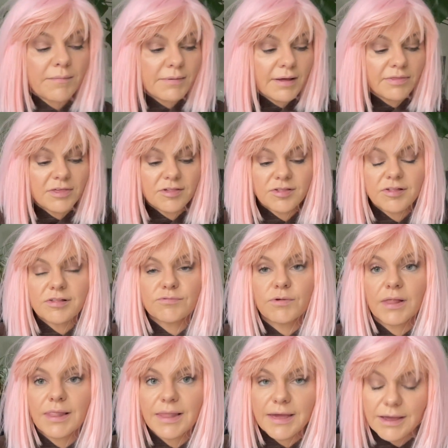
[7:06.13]
Now this is
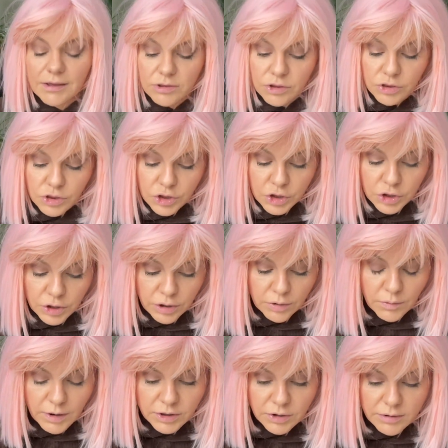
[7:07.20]
linked
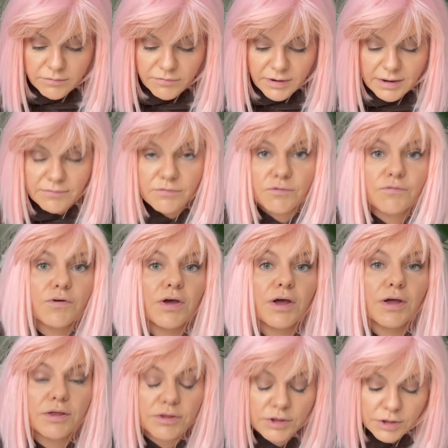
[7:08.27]
to, I don't know if any of you've
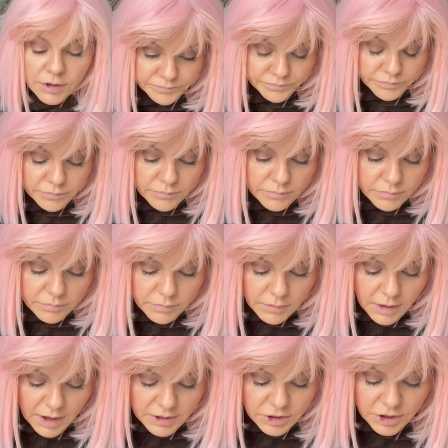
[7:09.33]
heard
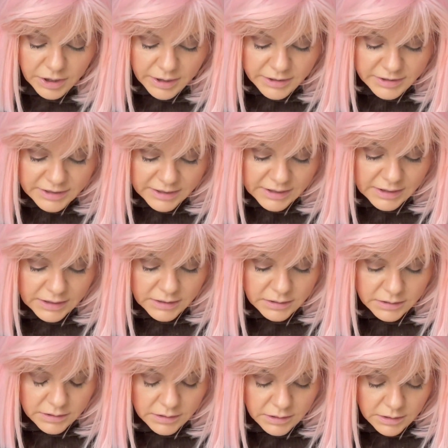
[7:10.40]
Ashyana Deane.
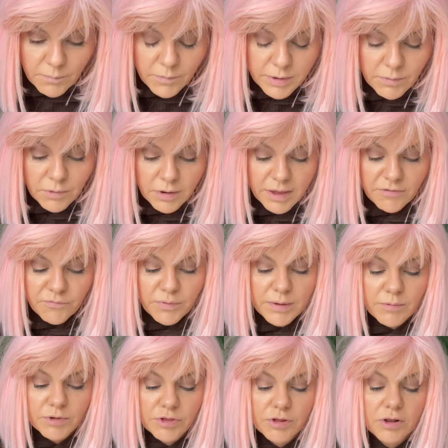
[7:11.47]
If we
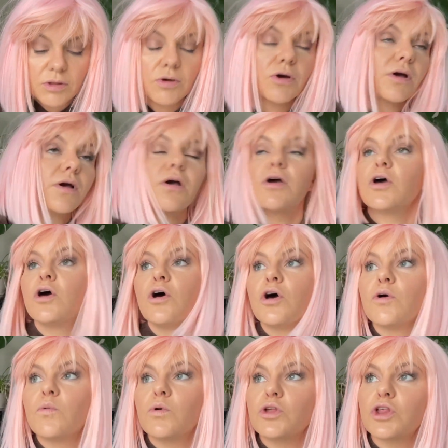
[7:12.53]
were to look at
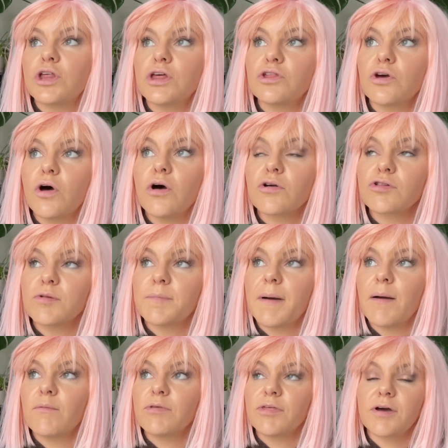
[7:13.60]
what she talks
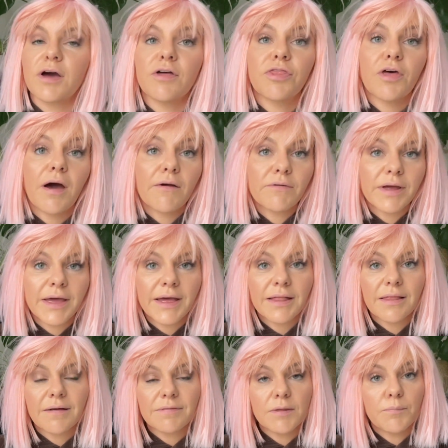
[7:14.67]
about with the Cathara
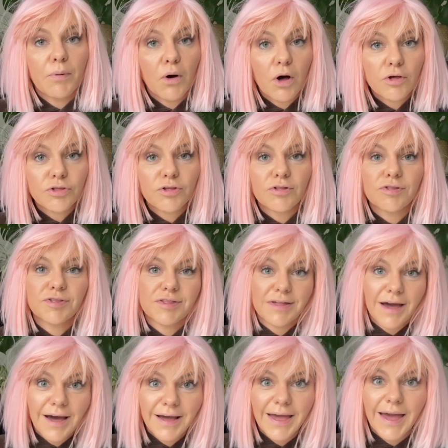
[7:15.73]
healing on the portal
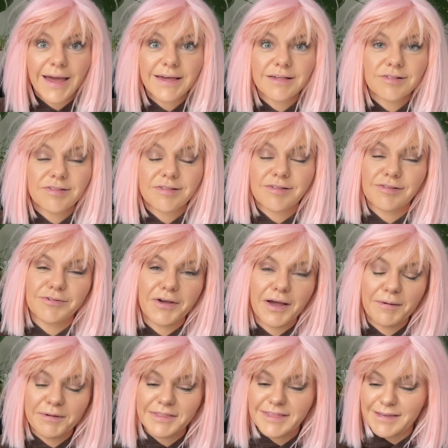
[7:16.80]
stargates, this is
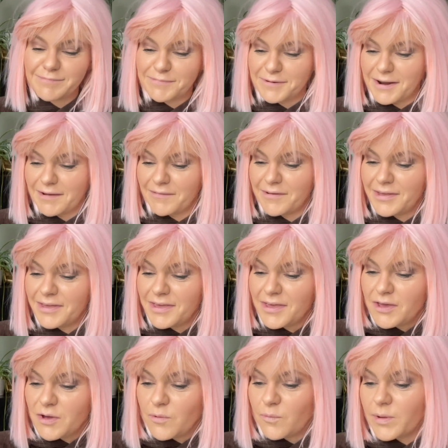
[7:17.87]
going a bit deeper now,
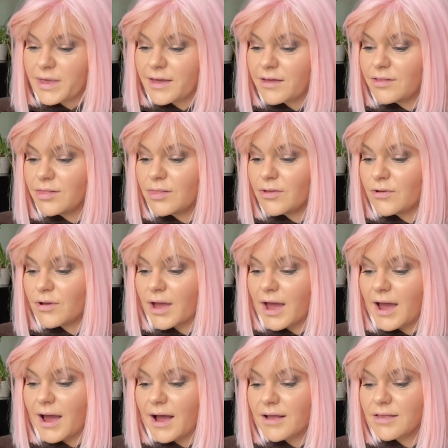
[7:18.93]
we can look
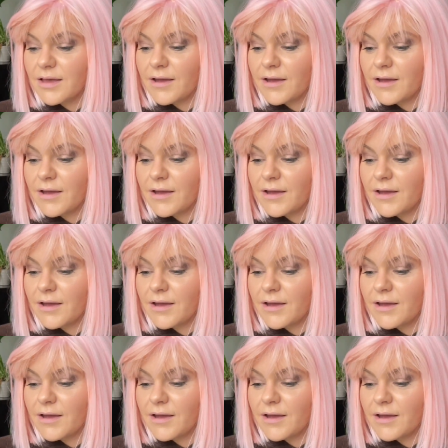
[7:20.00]
at